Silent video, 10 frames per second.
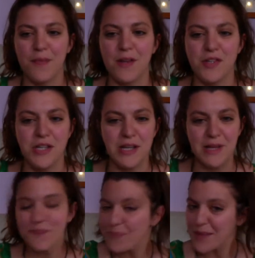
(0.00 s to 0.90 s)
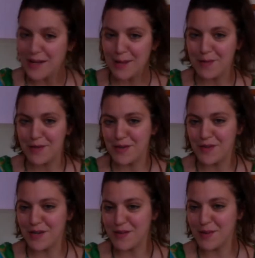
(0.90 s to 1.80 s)
Jeannie, let me know if
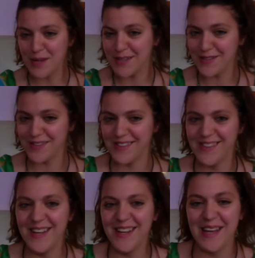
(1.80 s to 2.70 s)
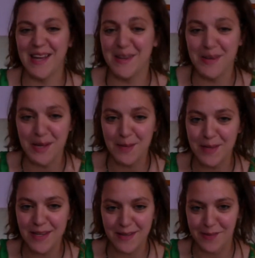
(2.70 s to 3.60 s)
you have a question. Can you hear
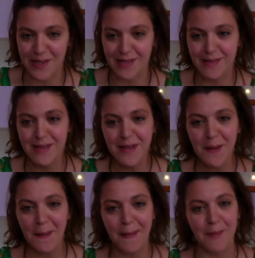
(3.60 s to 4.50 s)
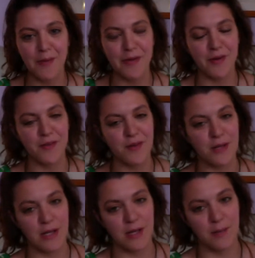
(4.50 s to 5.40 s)
me as well? Let me know if you can
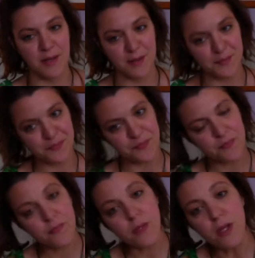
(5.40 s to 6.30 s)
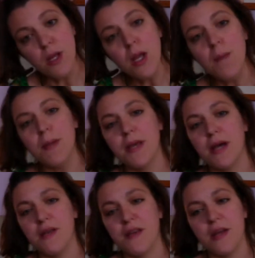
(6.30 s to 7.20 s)
hear me. But
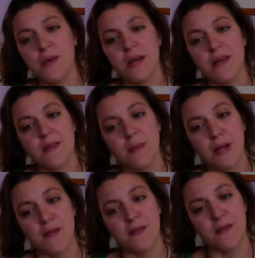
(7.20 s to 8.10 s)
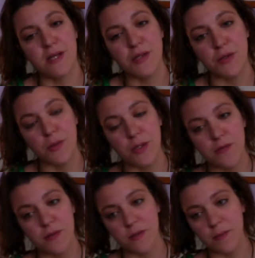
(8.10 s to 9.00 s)
yeah, if anyone has a manifestation
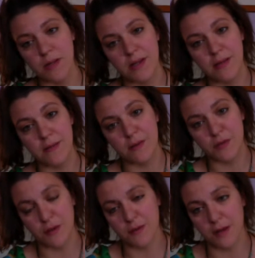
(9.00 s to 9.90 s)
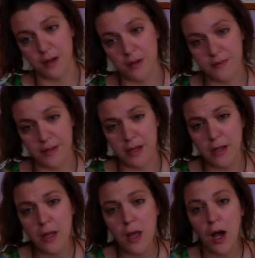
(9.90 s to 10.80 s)
question, please just ask it.
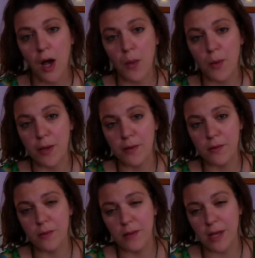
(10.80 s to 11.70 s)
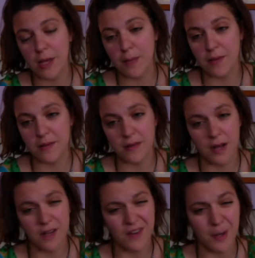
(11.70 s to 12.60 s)
I will keep this
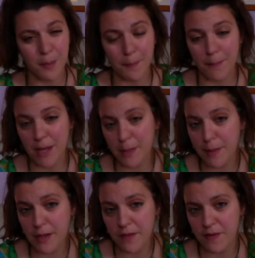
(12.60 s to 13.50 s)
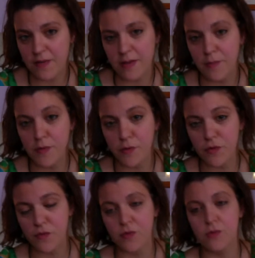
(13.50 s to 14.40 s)
live up, maybe if it seems
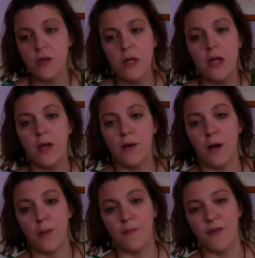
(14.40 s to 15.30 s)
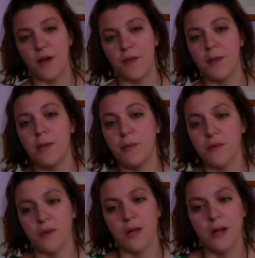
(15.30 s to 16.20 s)
useful for other people.
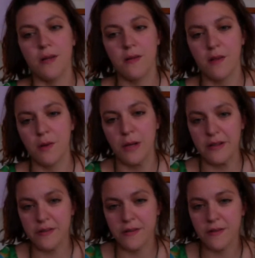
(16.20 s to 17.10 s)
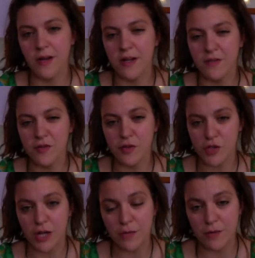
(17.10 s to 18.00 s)
So I'll answer the questions kind of
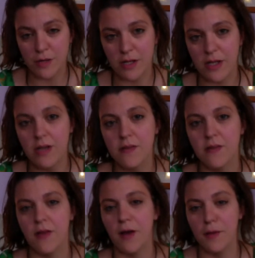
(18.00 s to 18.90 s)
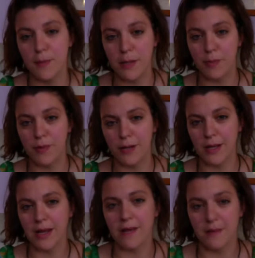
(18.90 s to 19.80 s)
generally so that other people can
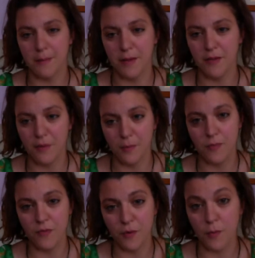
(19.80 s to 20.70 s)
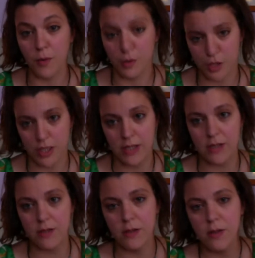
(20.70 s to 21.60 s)
get something from watching
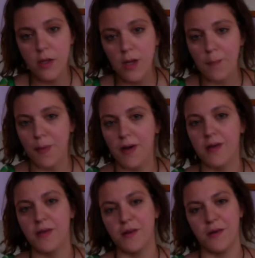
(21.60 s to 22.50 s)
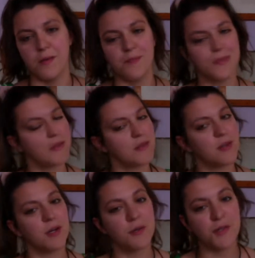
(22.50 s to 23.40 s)
it. But you know,
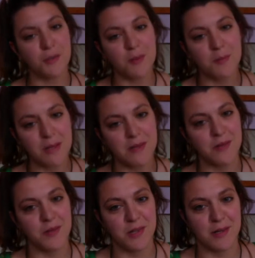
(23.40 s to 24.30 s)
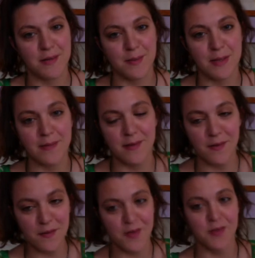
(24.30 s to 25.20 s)
coaching with me is usually
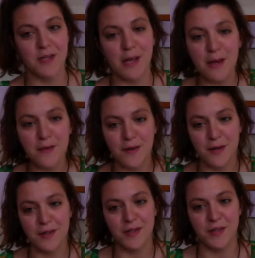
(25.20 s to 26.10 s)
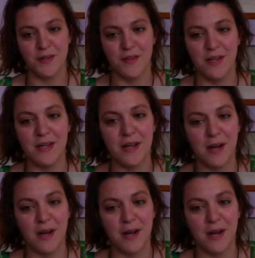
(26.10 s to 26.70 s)
expensive, so take advantage of it.